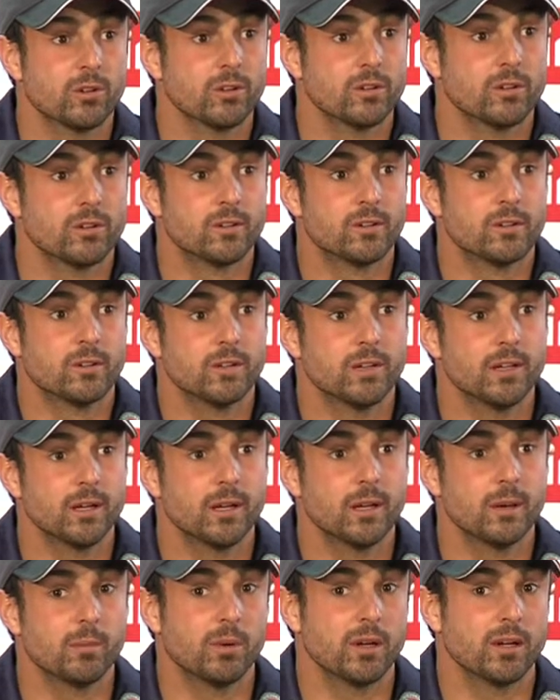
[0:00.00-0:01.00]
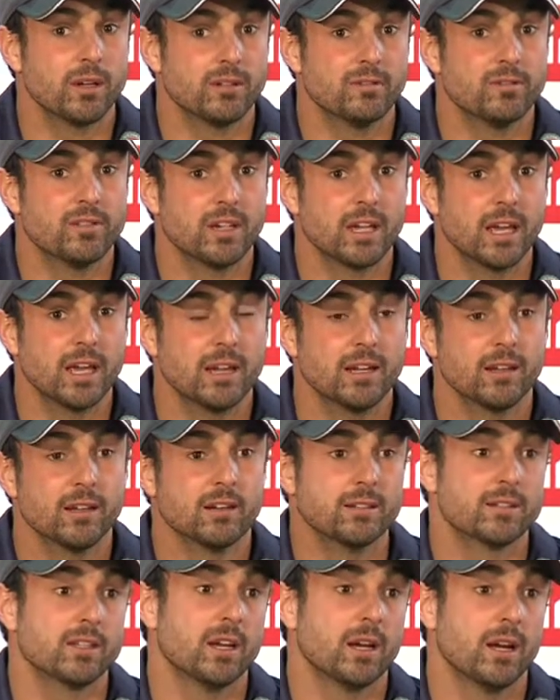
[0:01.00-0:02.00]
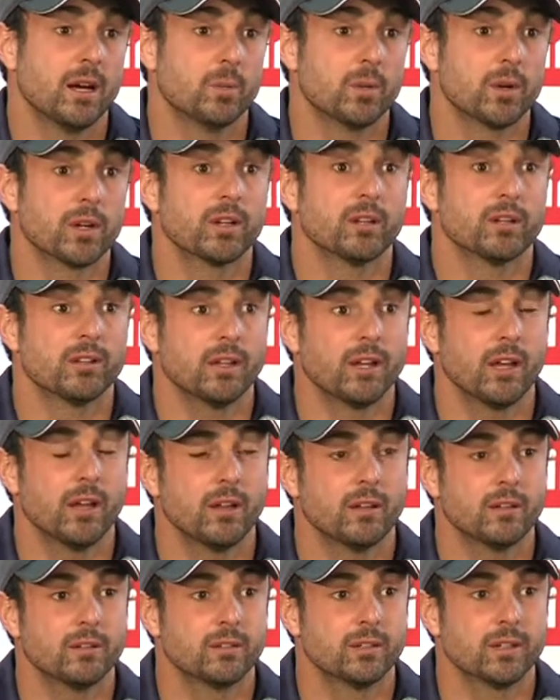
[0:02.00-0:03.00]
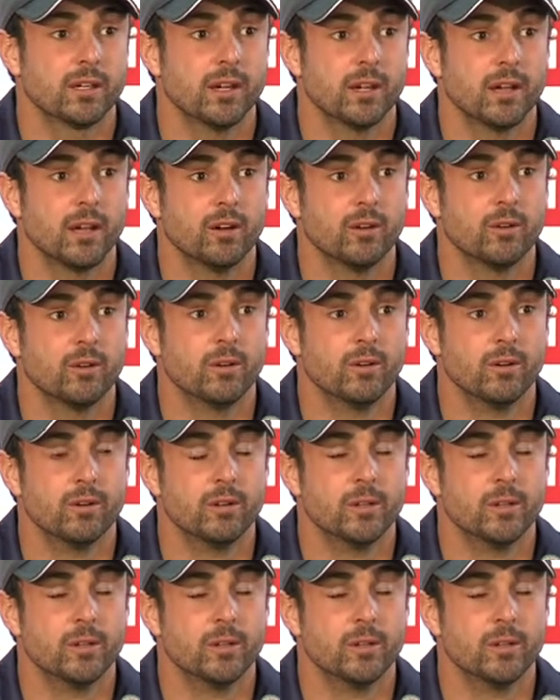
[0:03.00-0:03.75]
on, but if you get in, it's a hard wicket to get out on.